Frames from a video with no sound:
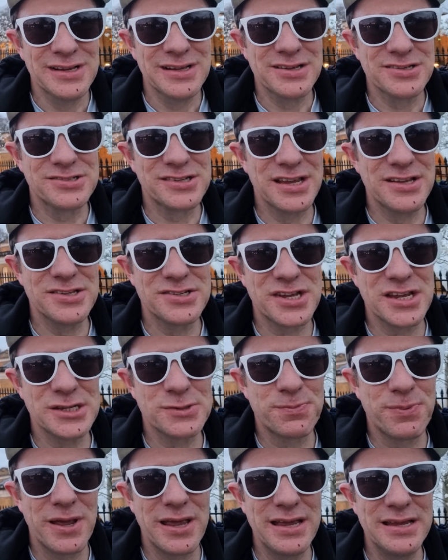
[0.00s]
since his
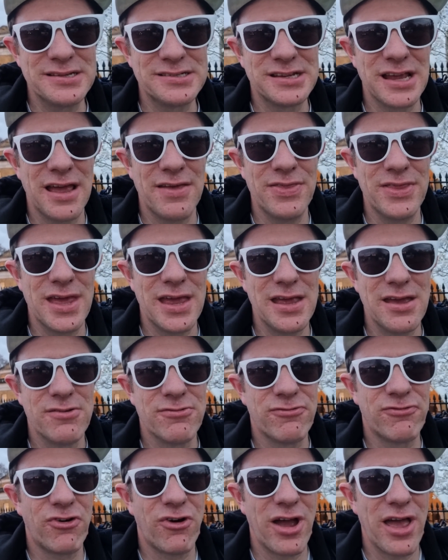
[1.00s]
piece in the
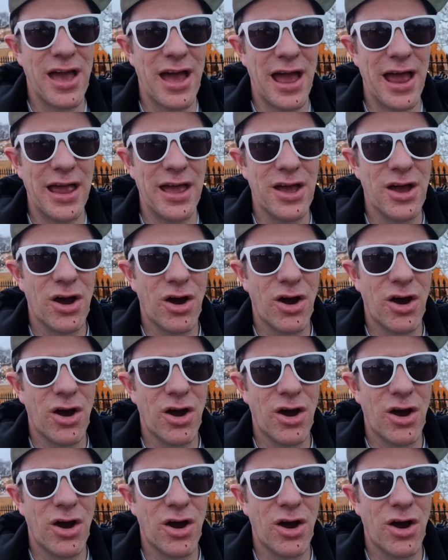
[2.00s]
foyer